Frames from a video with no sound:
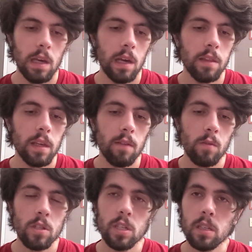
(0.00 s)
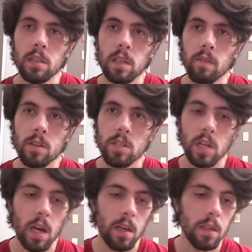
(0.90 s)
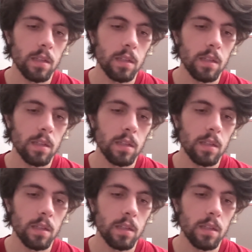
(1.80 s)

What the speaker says: I think everyone should give it a shot.